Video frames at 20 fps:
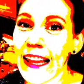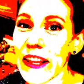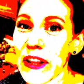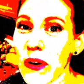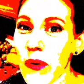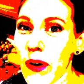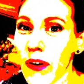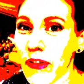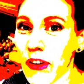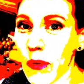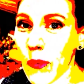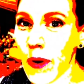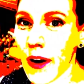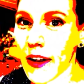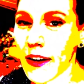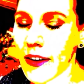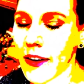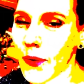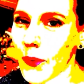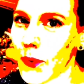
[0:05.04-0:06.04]
Hello
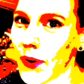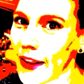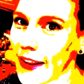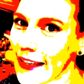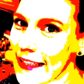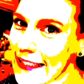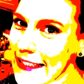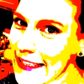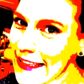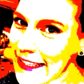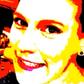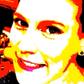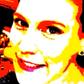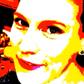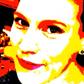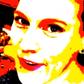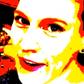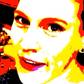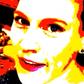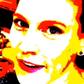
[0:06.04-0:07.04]
everyone. Well, isn't
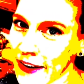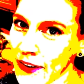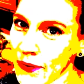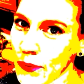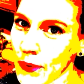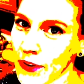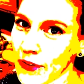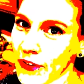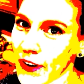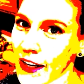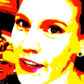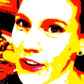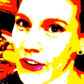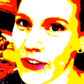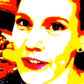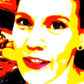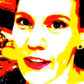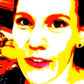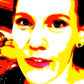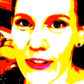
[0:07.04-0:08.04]
this fun? We find
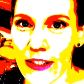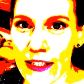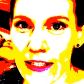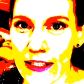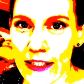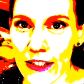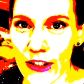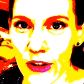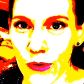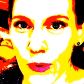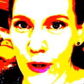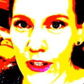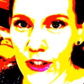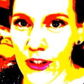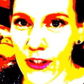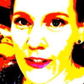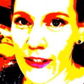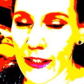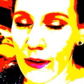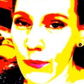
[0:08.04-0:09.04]
ourselves in
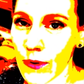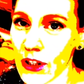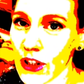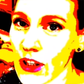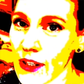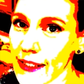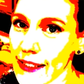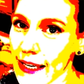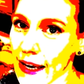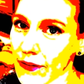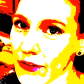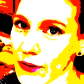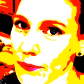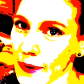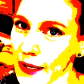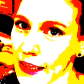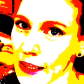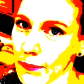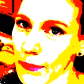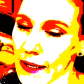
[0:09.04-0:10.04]
situations and we just have to
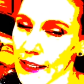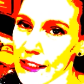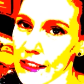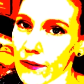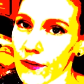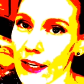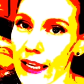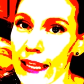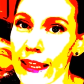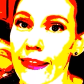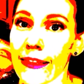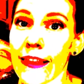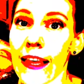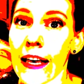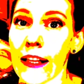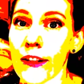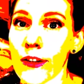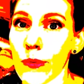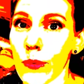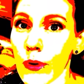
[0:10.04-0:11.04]
make the best of it. And
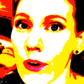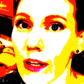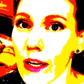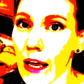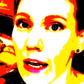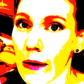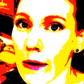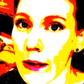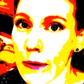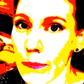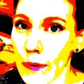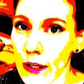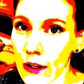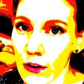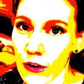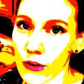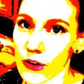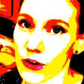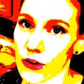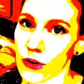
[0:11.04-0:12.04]
that's what I am
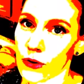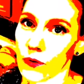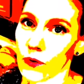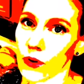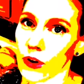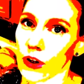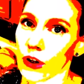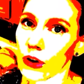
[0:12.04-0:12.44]
here to do for